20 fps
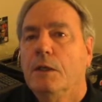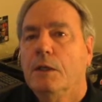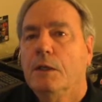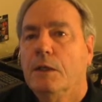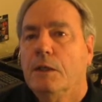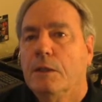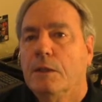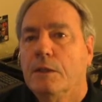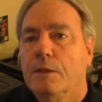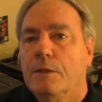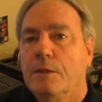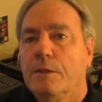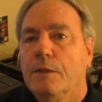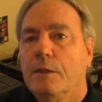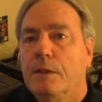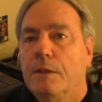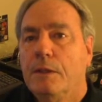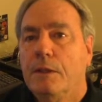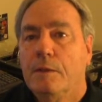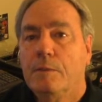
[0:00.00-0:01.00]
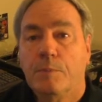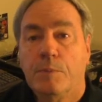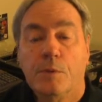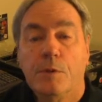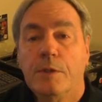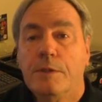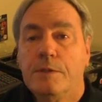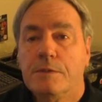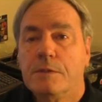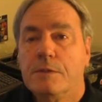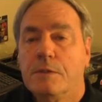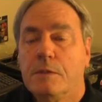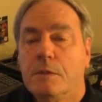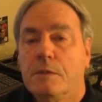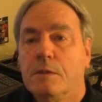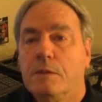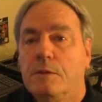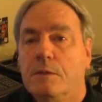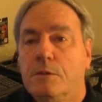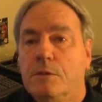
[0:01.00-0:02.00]
the hit points
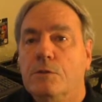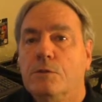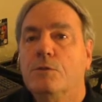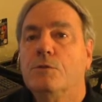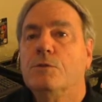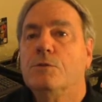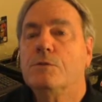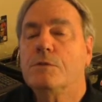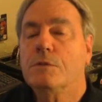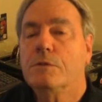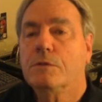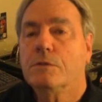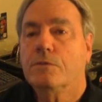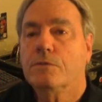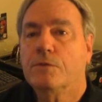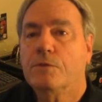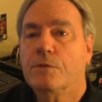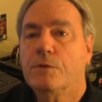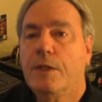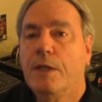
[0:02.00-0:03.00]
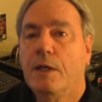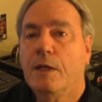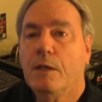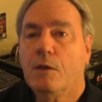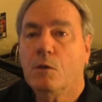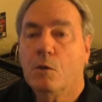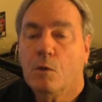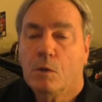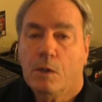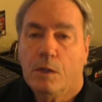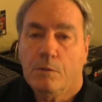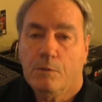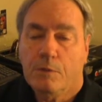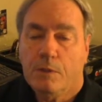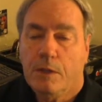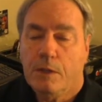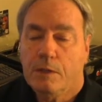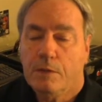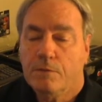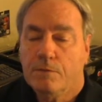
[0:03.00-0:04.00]
and the cues for that, or I
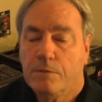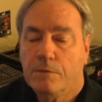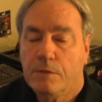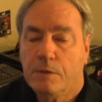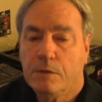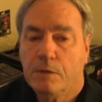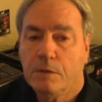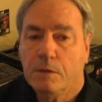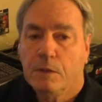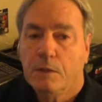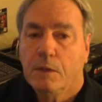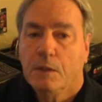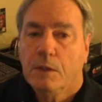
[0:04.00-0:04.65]
would have the